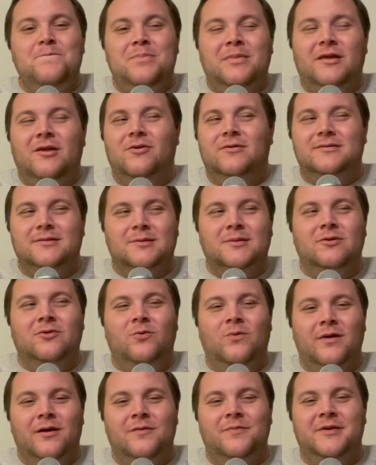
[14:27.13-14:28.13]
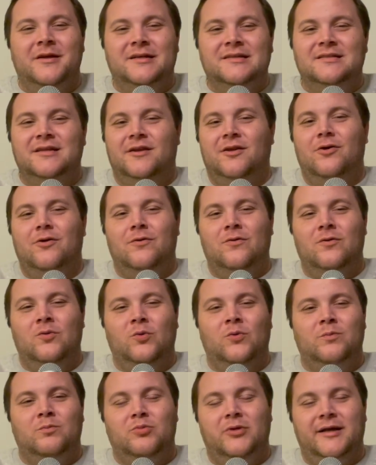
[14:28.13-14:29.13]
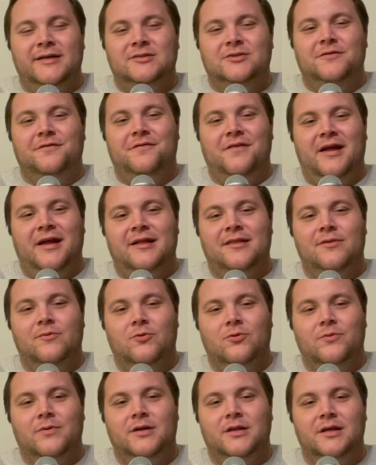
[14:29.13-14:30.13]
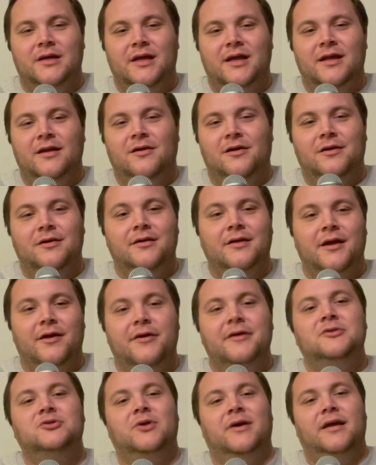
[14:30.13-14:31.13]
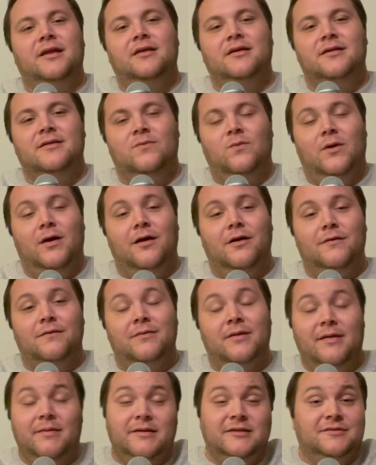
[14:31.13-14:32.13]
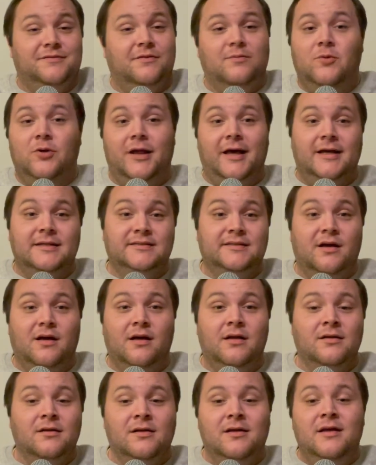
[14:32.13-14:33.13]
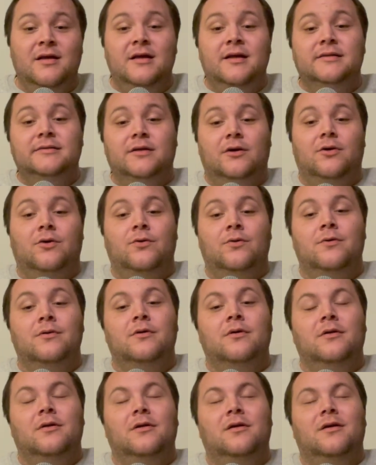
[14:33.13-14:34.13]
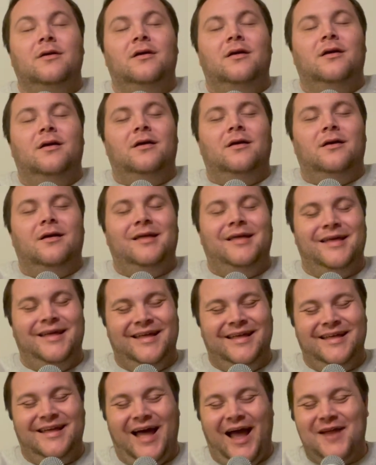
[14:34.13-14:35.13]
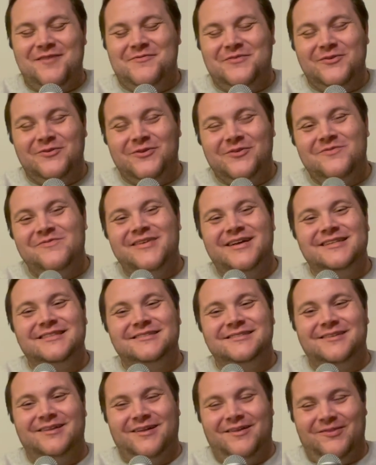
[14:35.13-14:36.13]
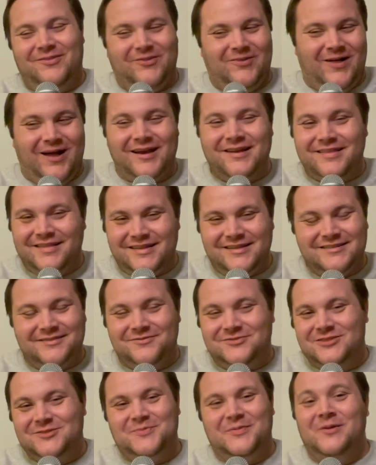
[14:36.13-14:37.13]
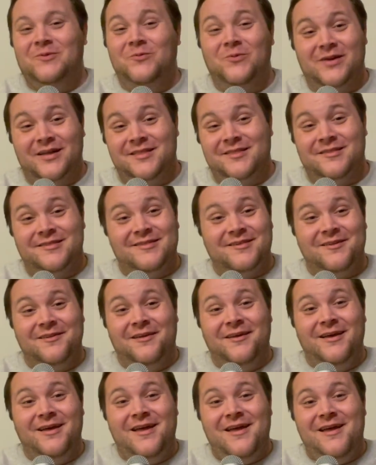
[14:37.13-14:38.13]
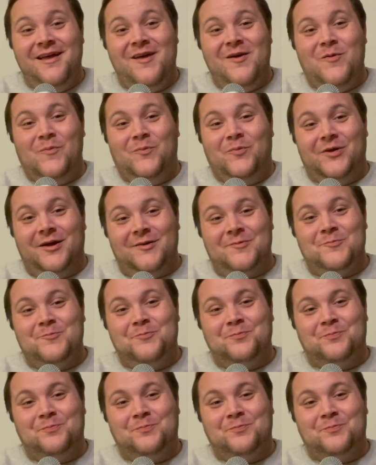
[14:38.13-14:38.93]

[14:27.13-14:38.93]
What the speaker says: you know, it's a little weird because I know Blazer fans were really in on Gary Trent as well, at least from what I saw. So I'd be remiss. A lot of these have just been wins. But